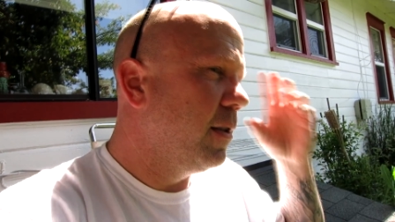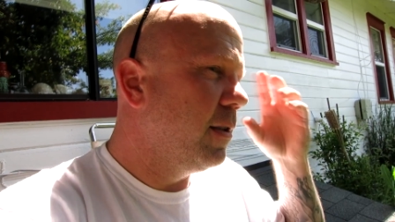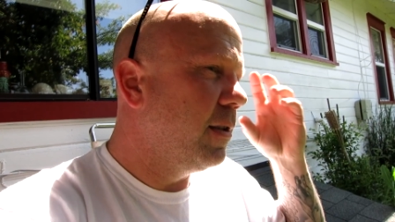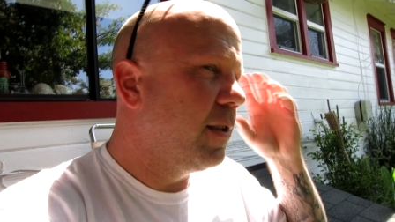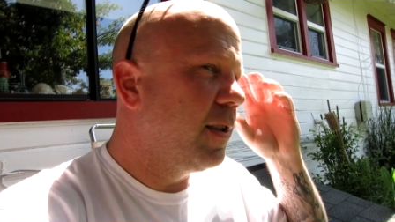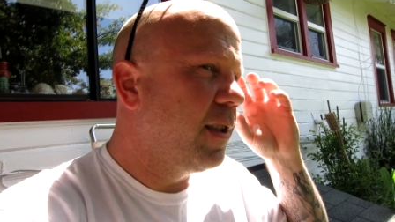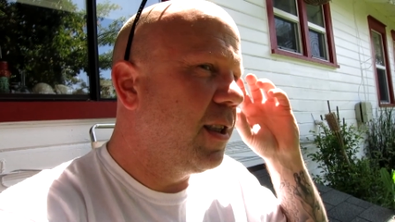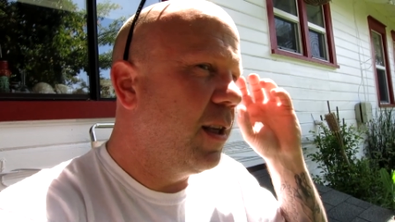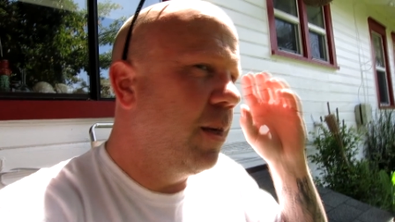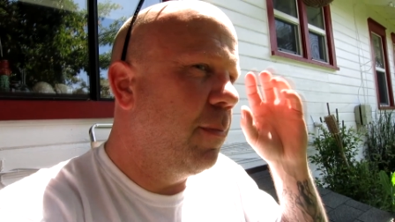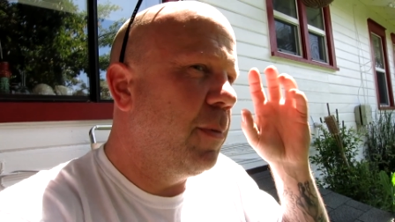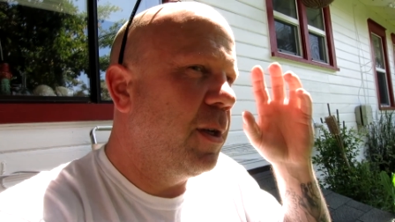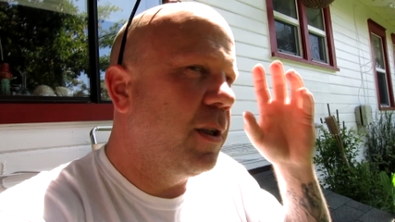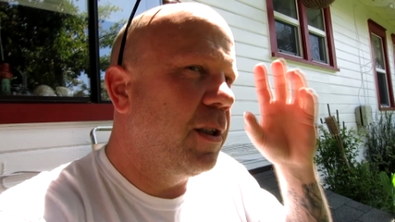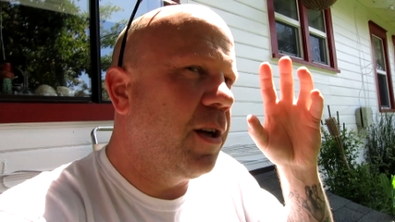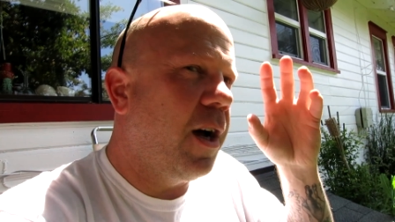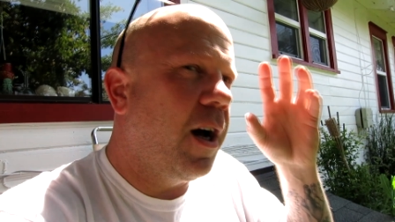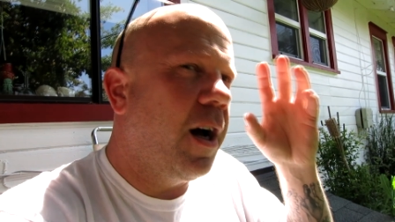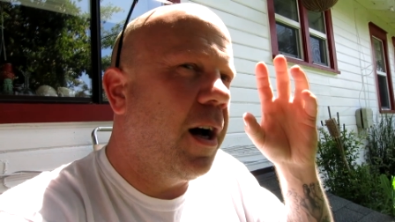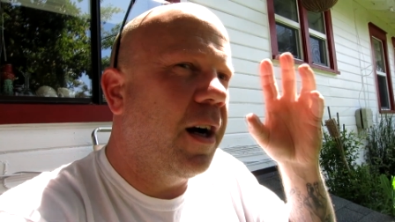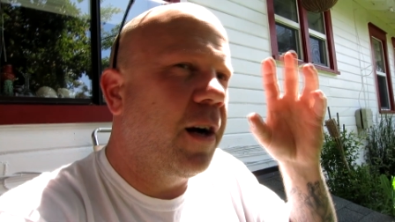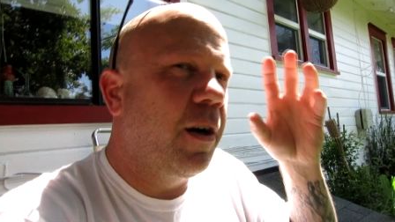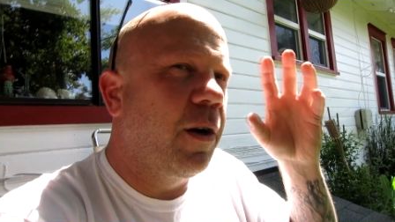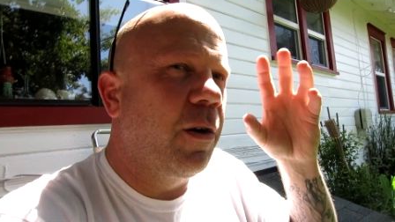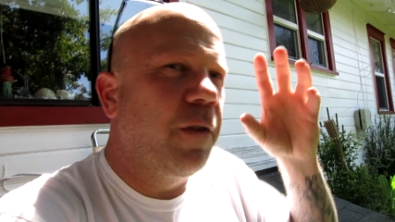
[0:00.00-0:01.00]

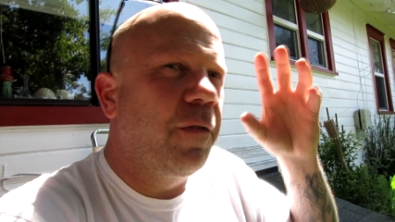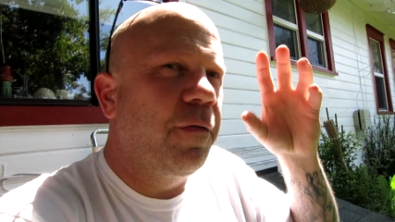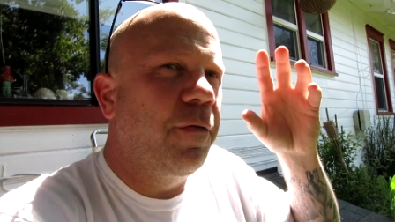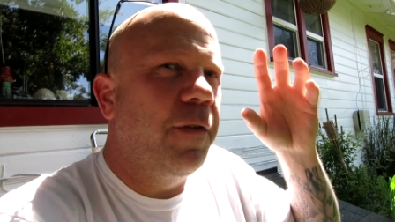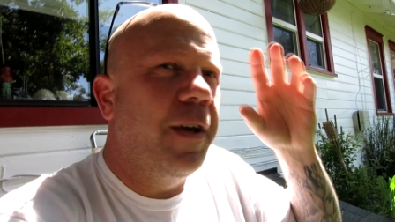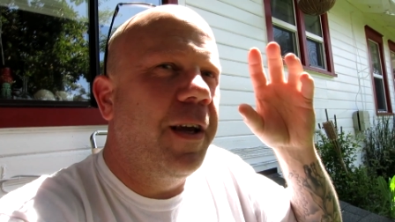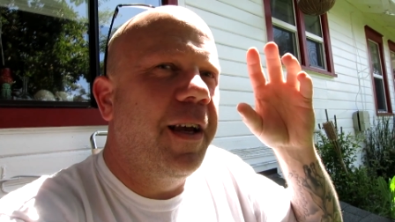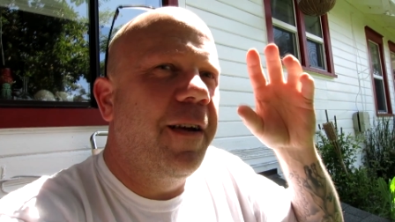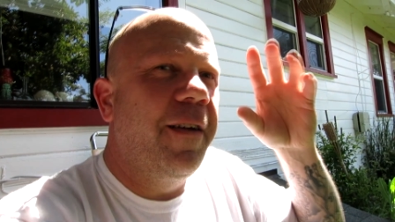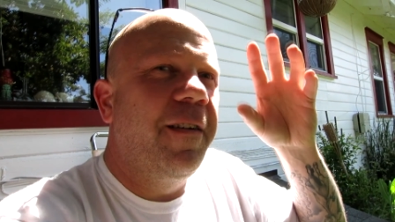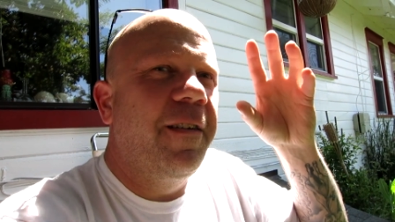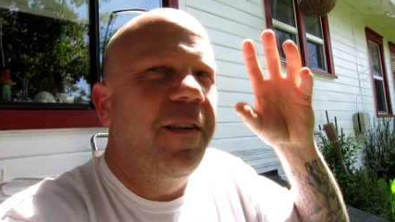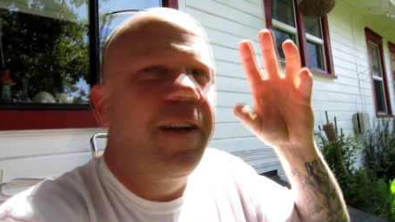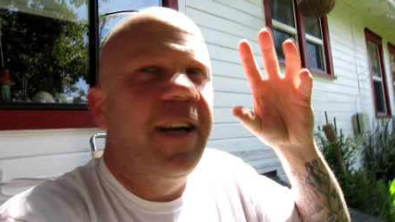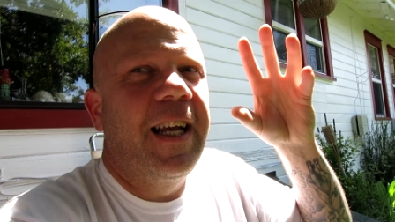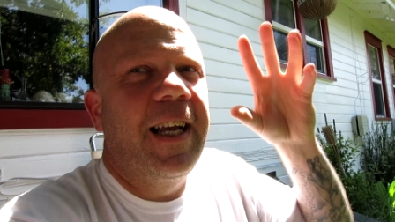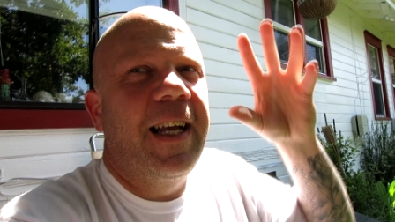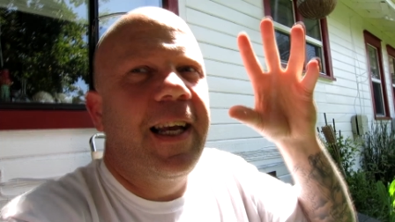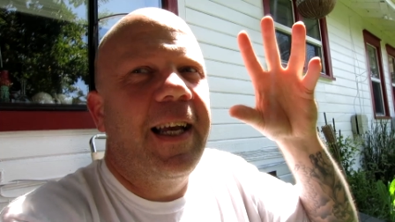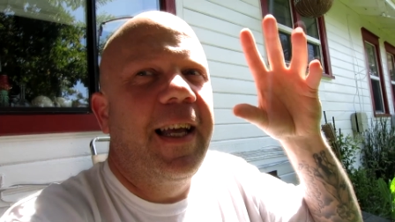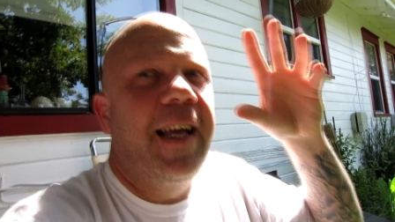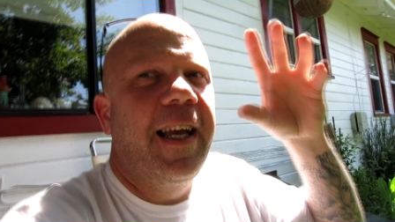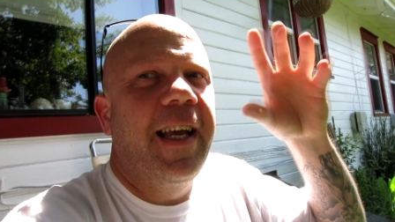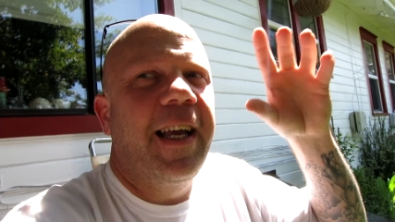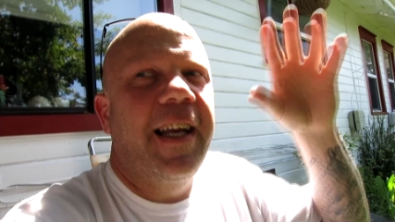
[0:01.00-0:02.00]
cinematography
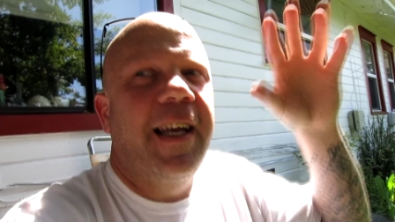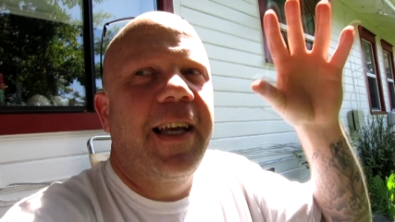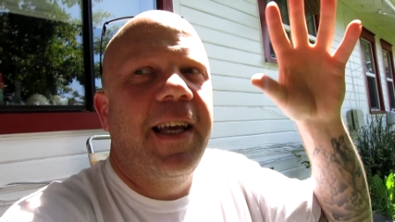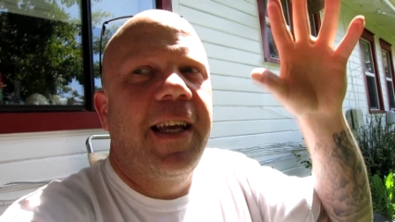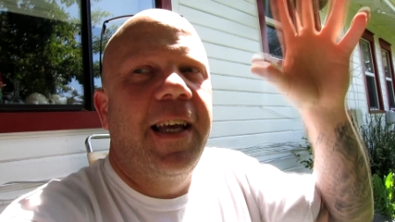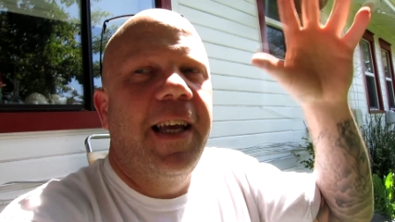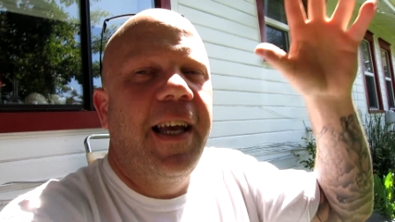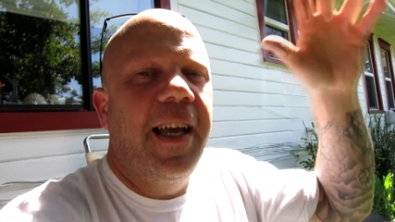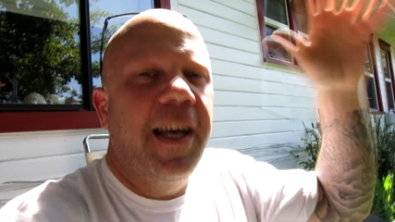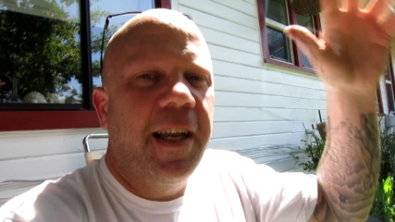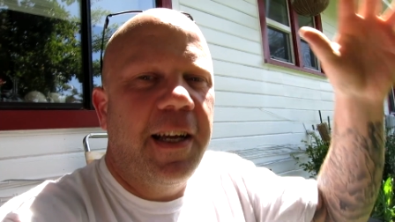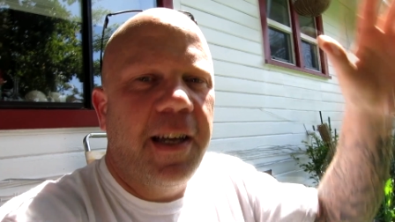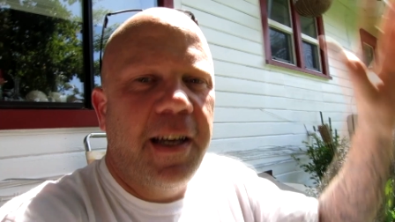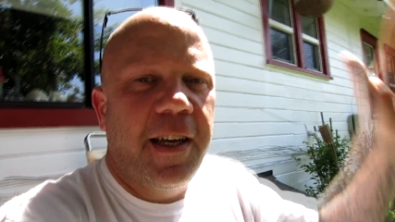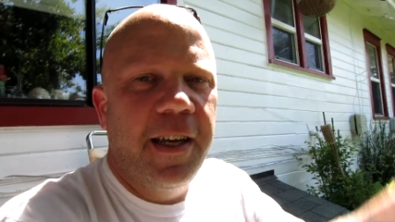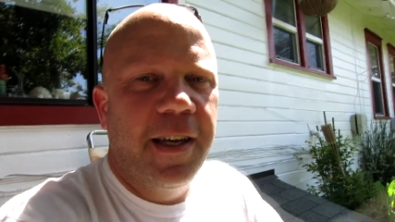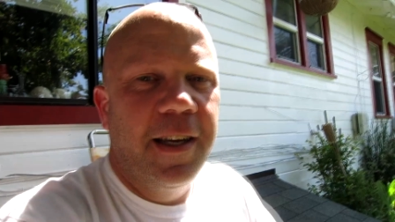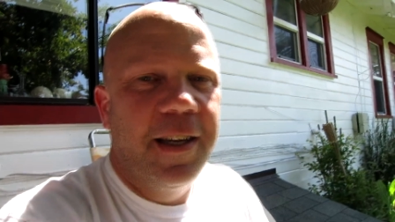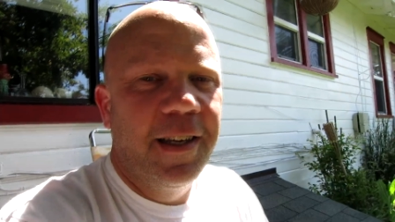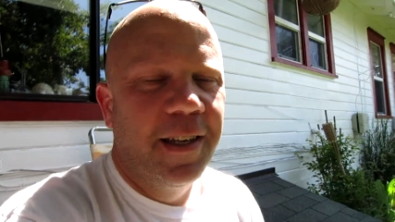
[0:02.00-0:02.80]
geek.